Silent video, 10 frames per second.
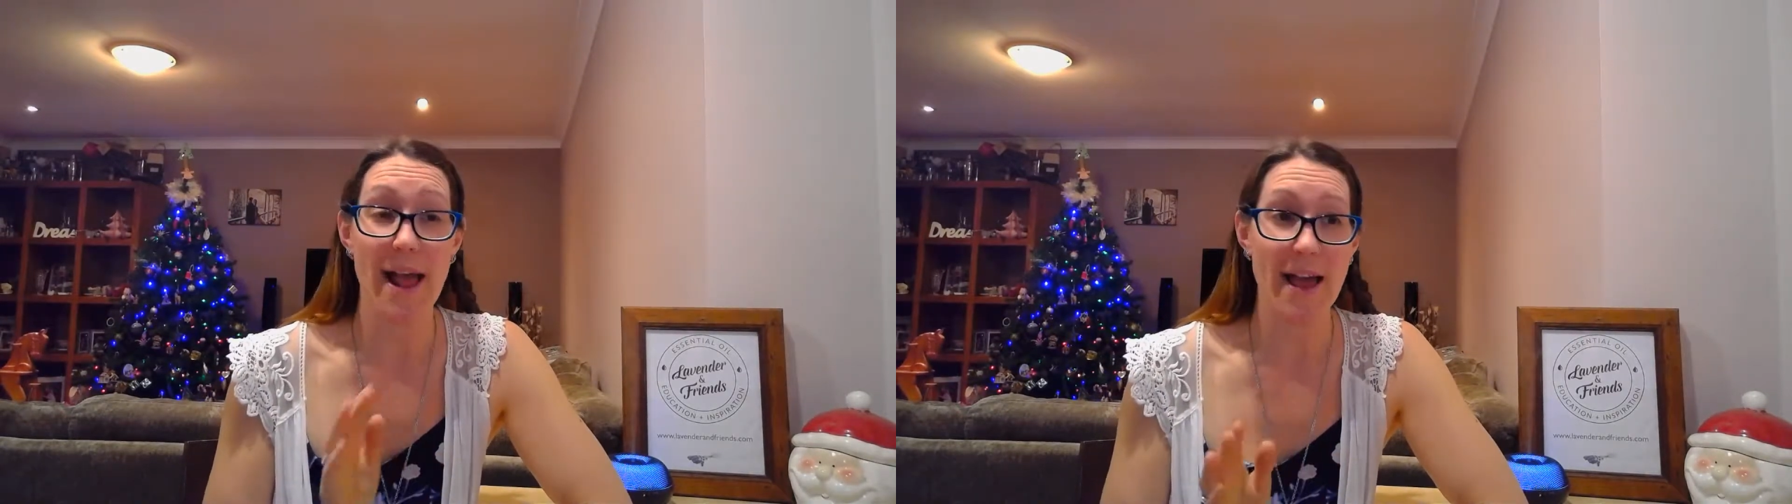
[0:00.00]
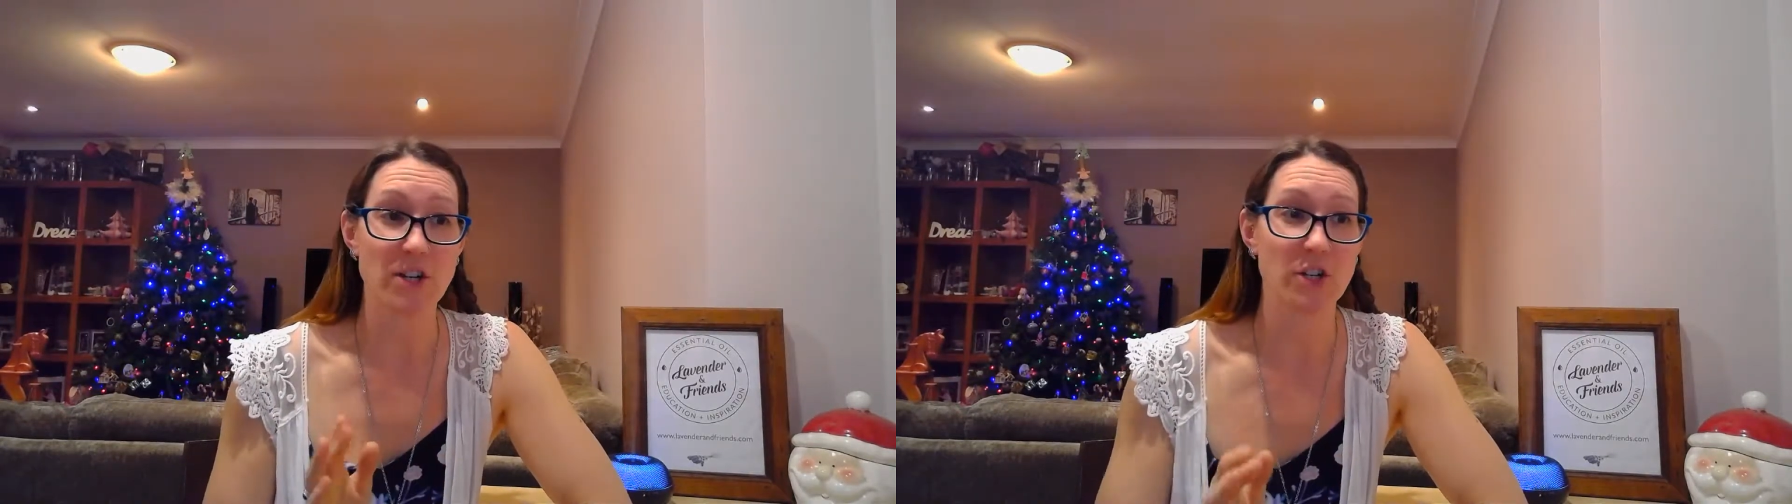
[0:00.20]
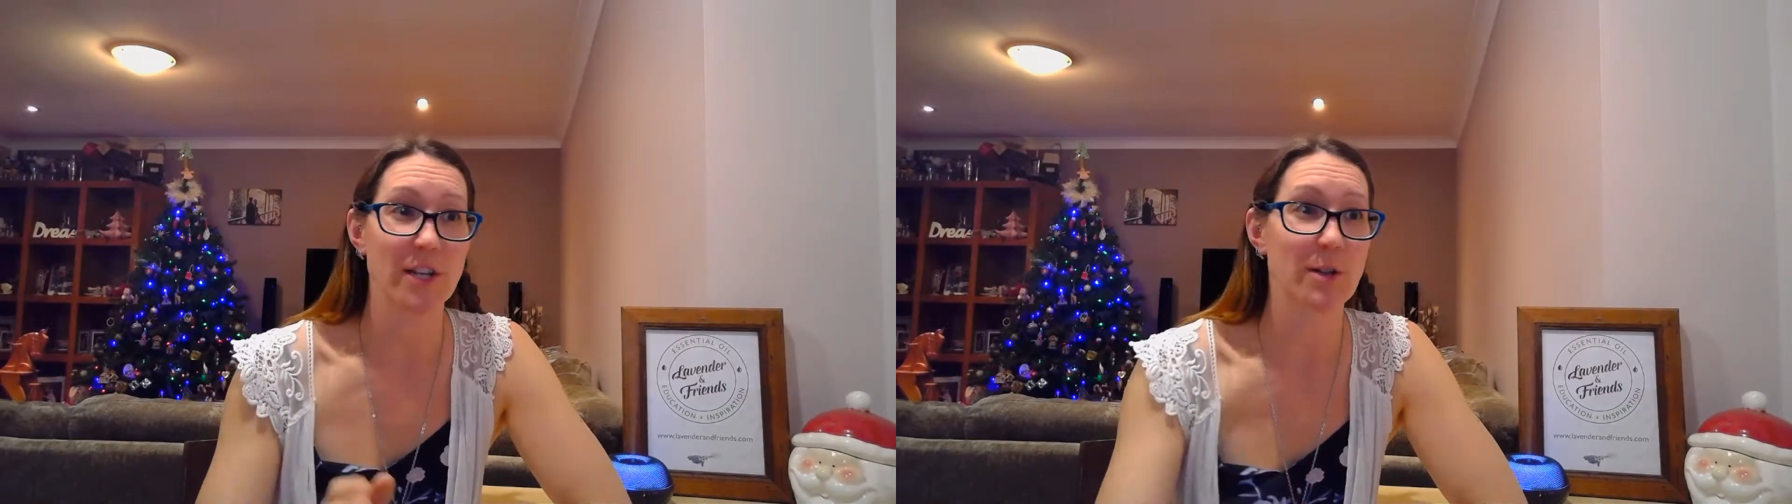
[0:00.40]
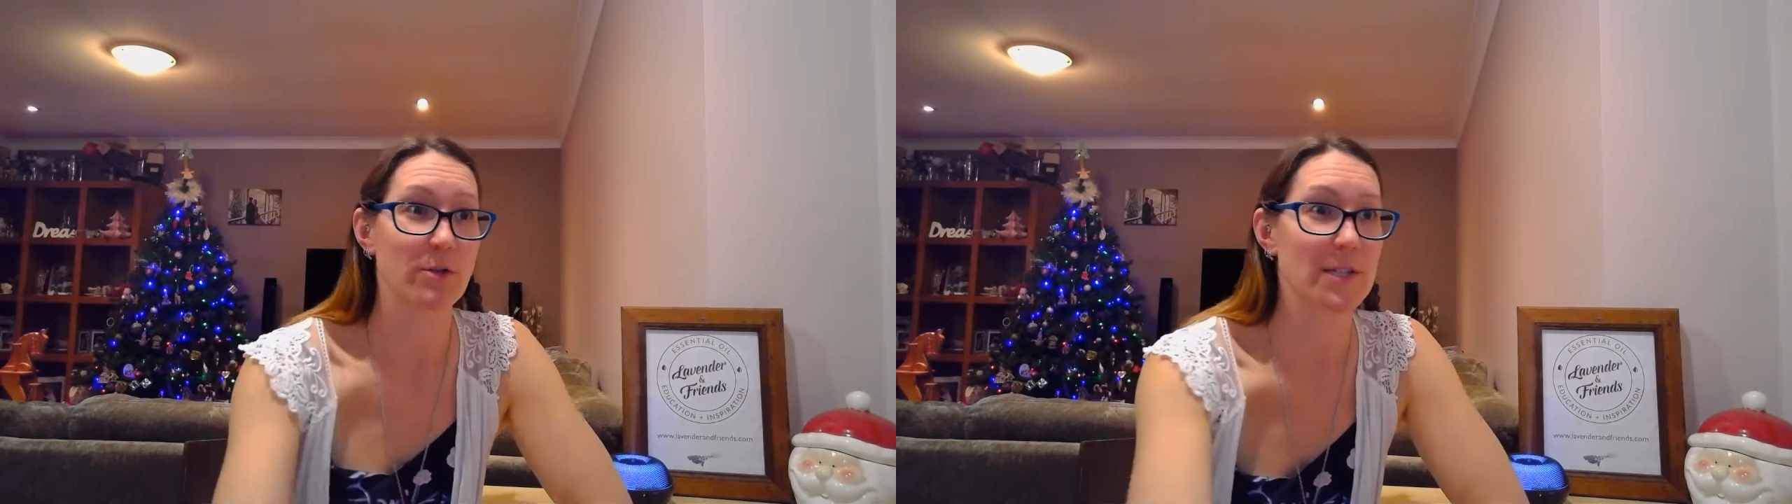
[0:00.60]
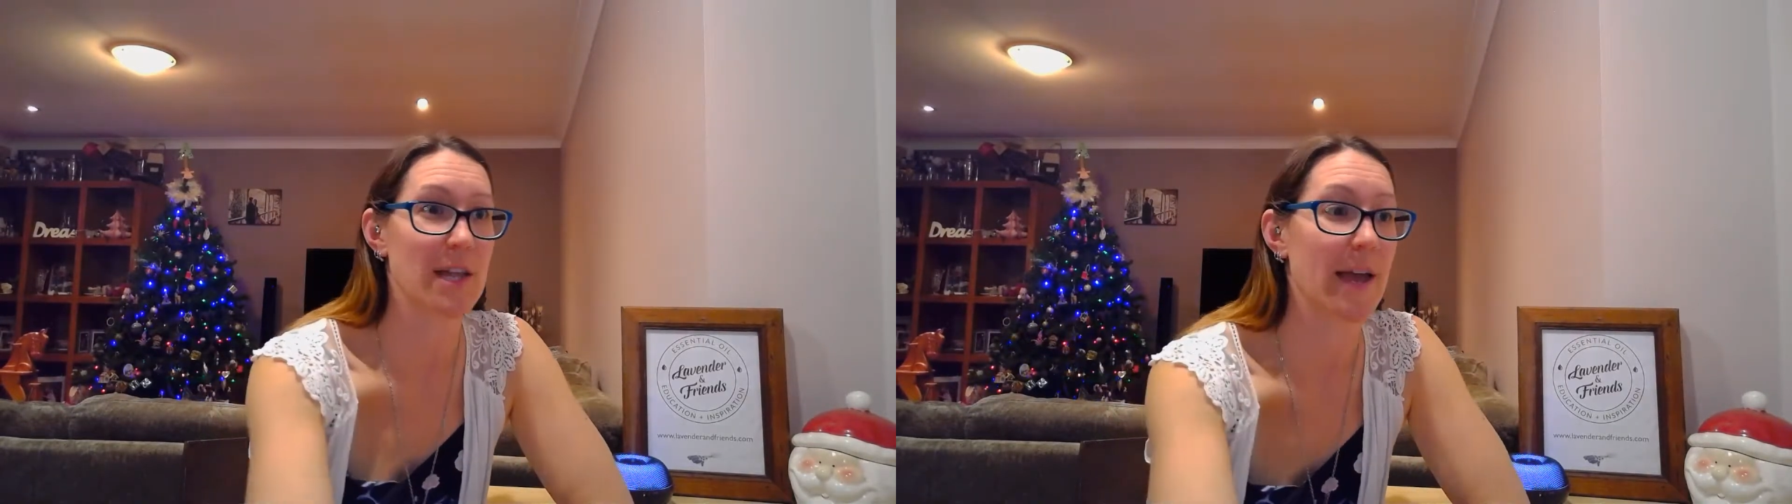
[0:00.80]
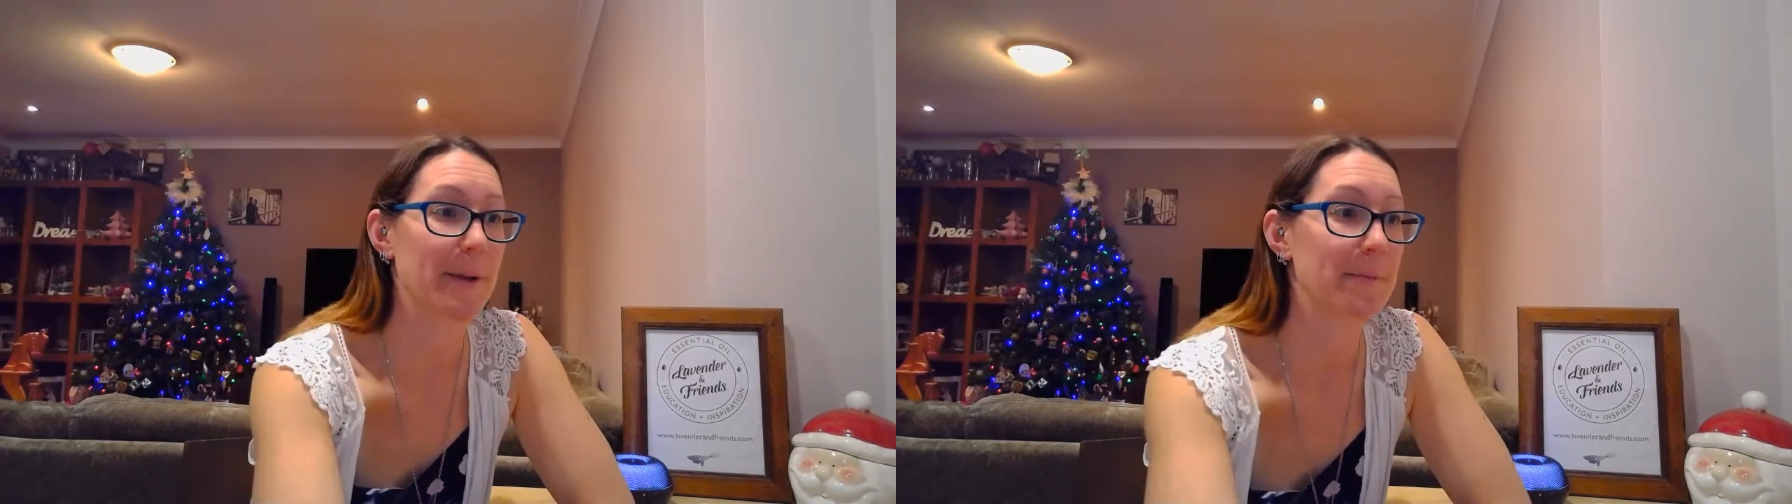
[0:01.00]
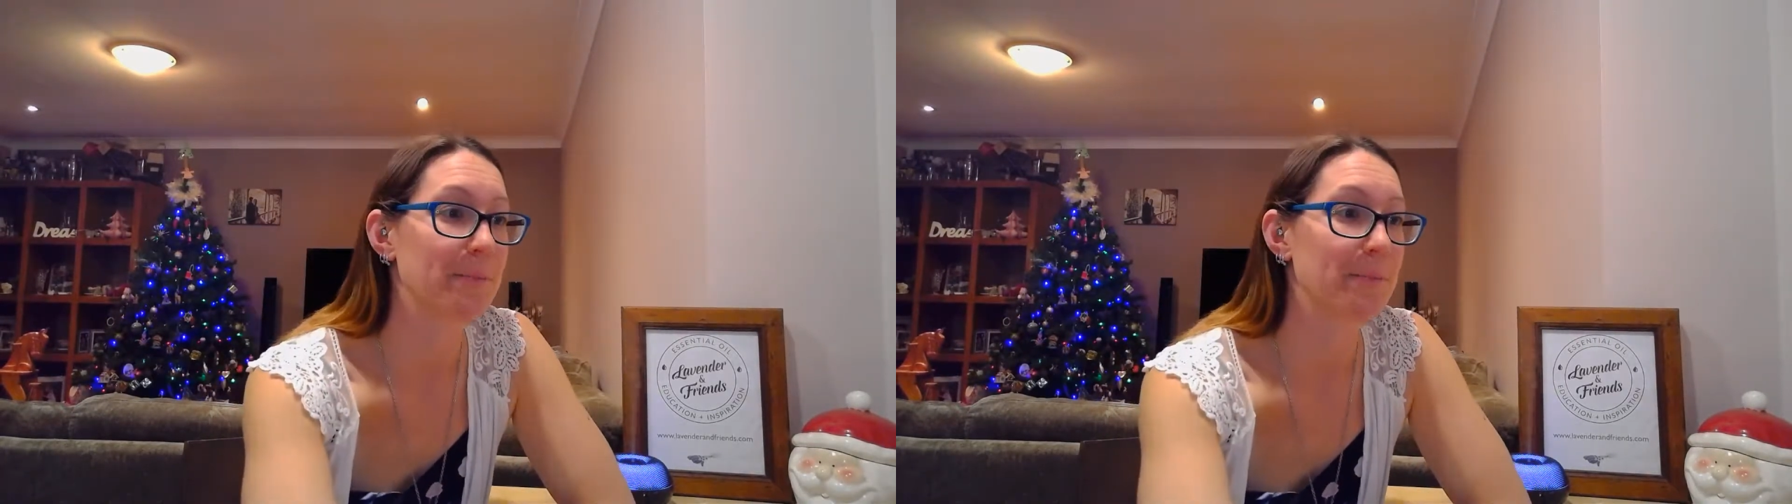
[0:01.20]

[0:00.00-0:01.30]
actually looks like.